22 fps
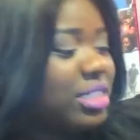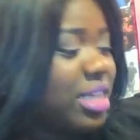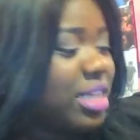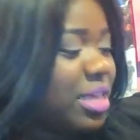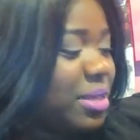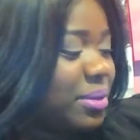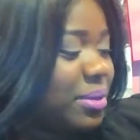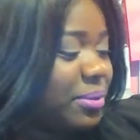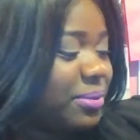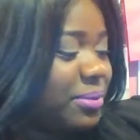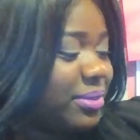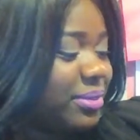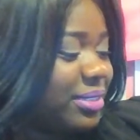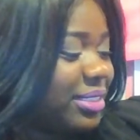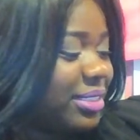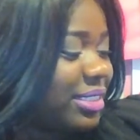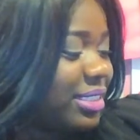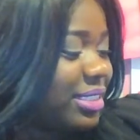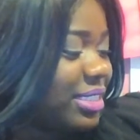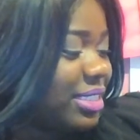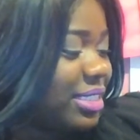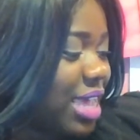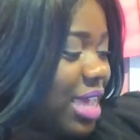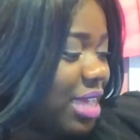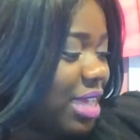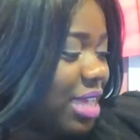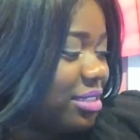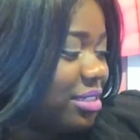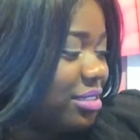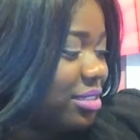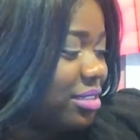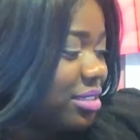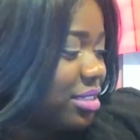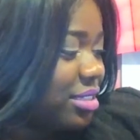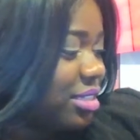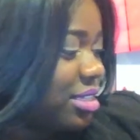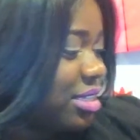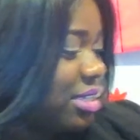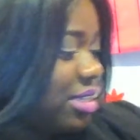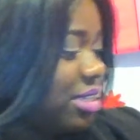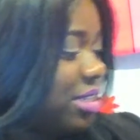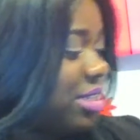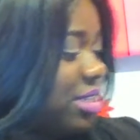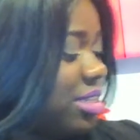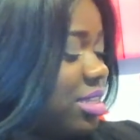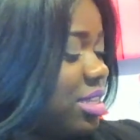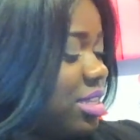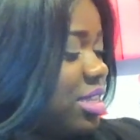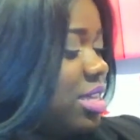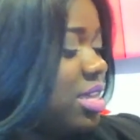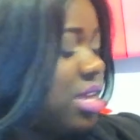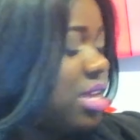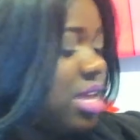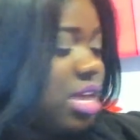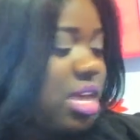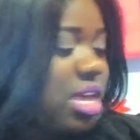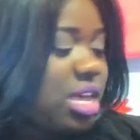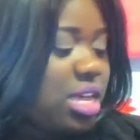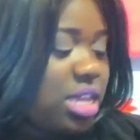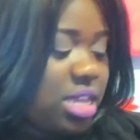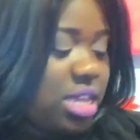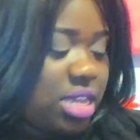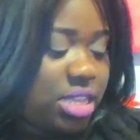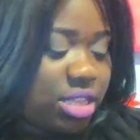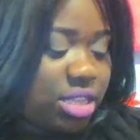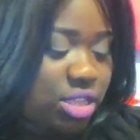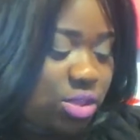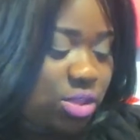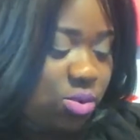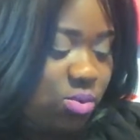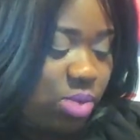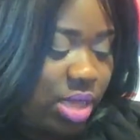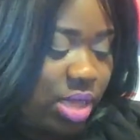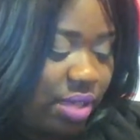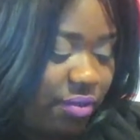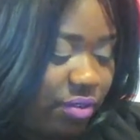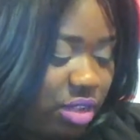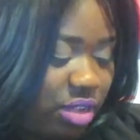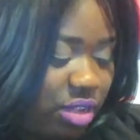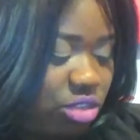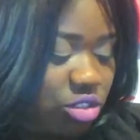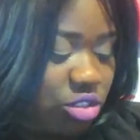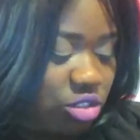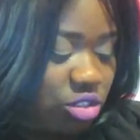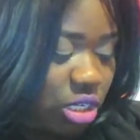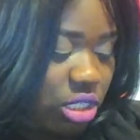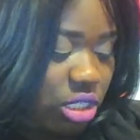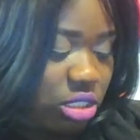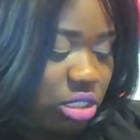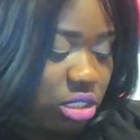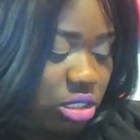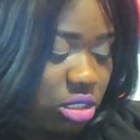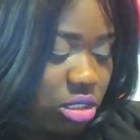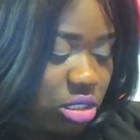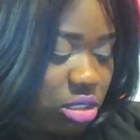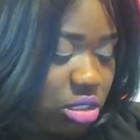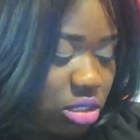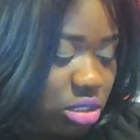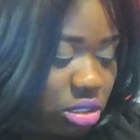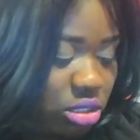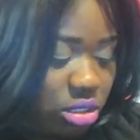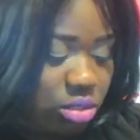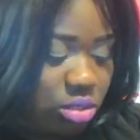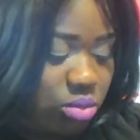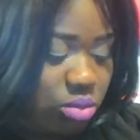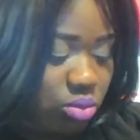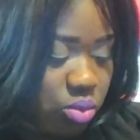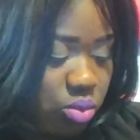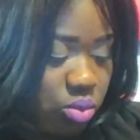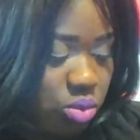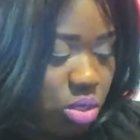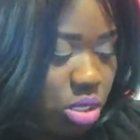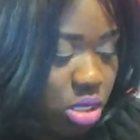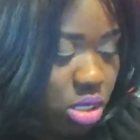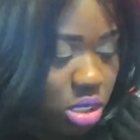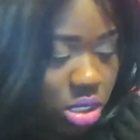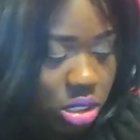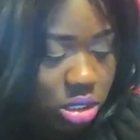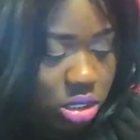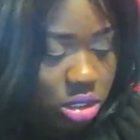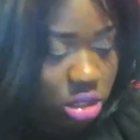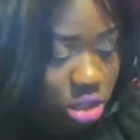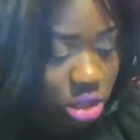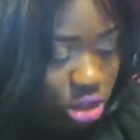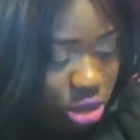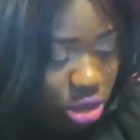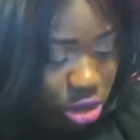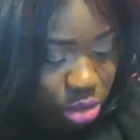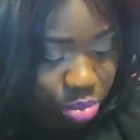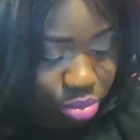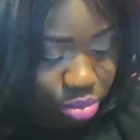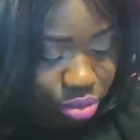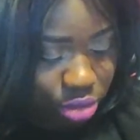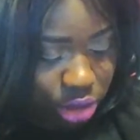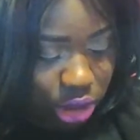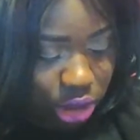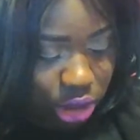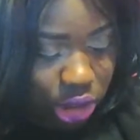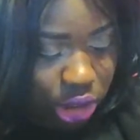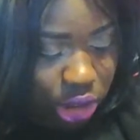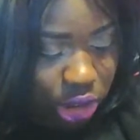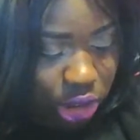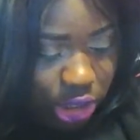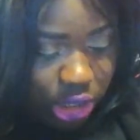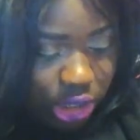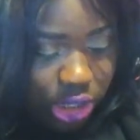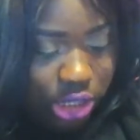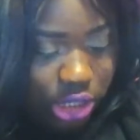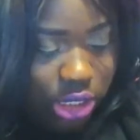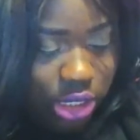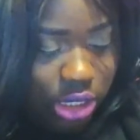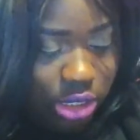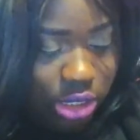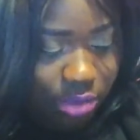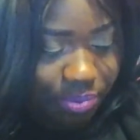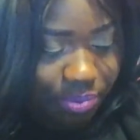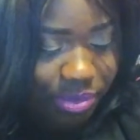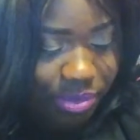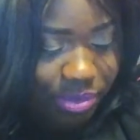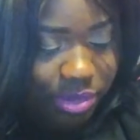So yeah. Uh, the weft construction was pretty good.